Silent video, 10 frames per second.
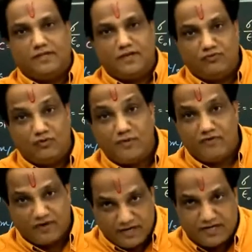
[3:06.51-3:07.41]
Now you may
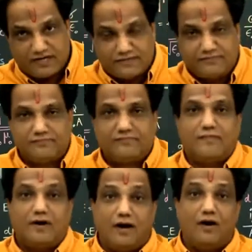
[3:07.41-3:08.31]
wonder
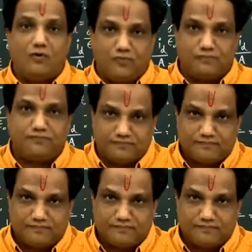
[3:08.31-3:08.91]
how.